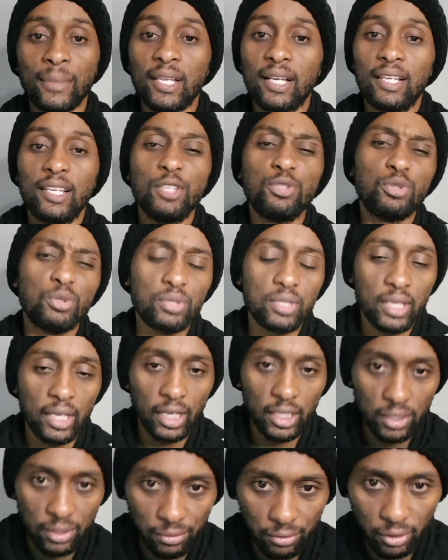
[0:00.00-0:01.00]
Let's use
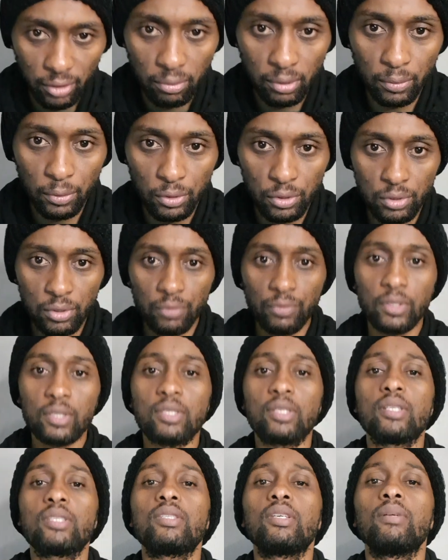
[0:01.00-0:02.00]
cash for the purposes of this
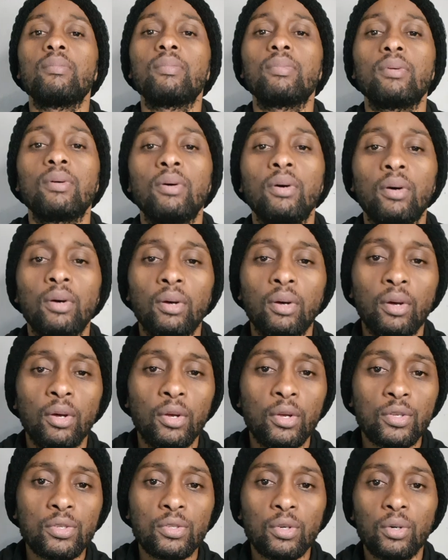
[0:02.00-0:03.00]
example.
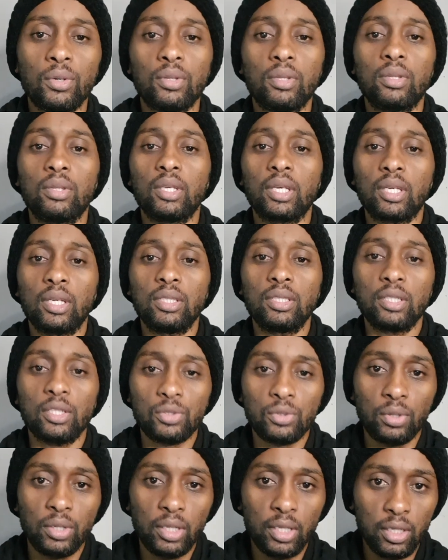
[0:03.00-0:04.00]
So the cashier is
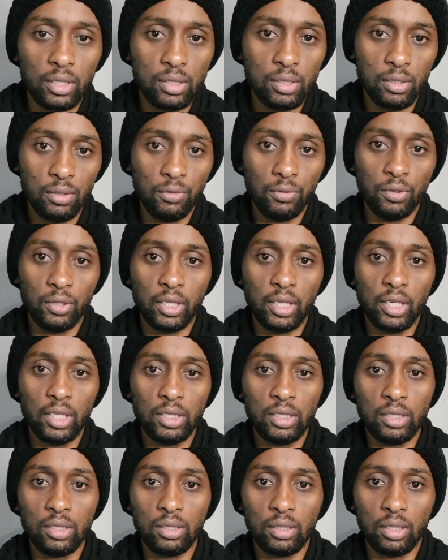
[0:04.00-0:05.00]
going to receive your
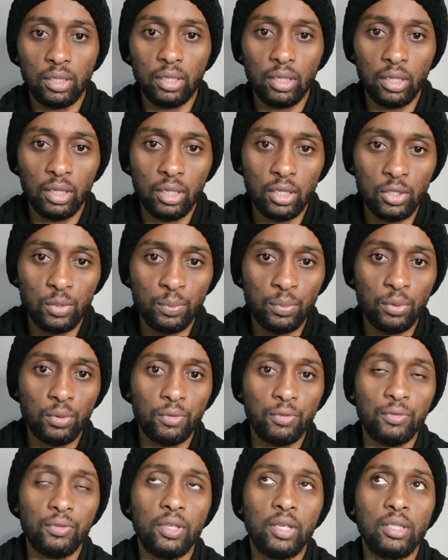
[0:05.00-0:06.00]
cash, and as
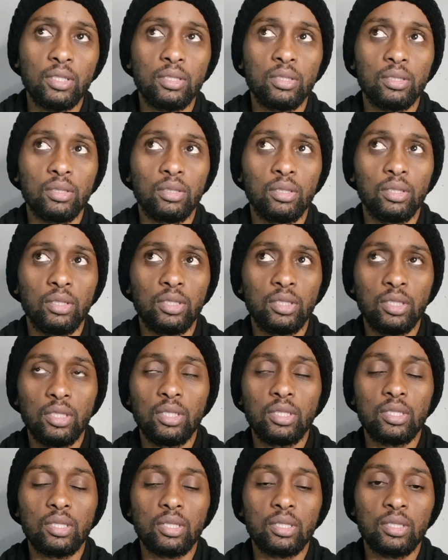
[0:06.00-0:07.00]
proof that she
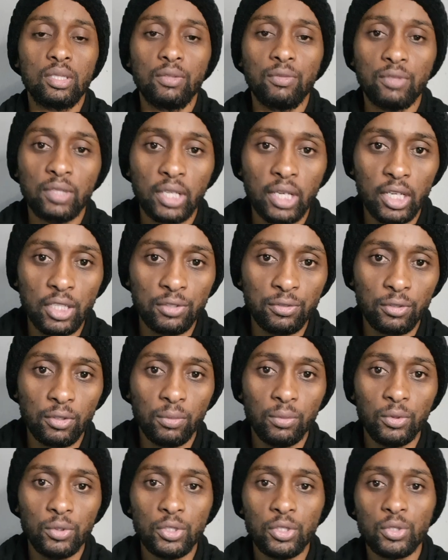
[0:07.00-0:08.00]
has received cash
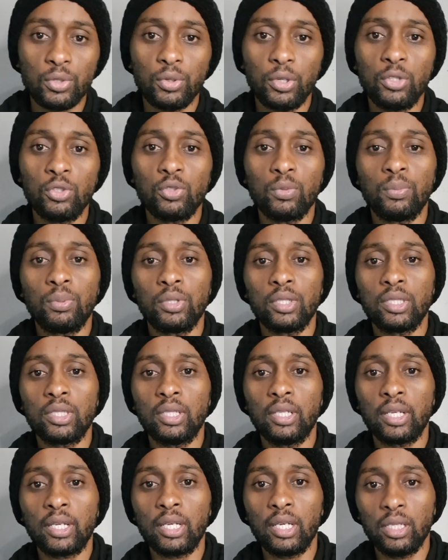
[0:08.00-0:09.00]
from you, she's going to put it in
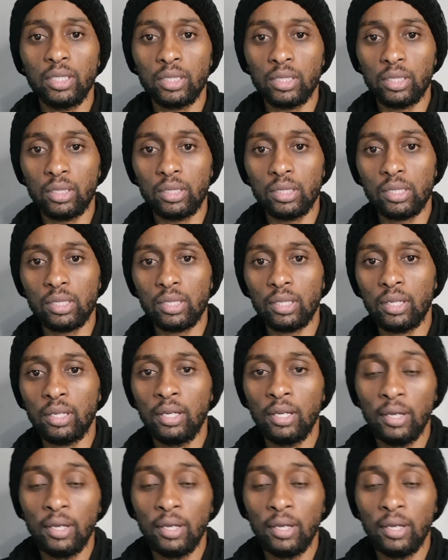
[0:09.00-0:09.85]
a cash register.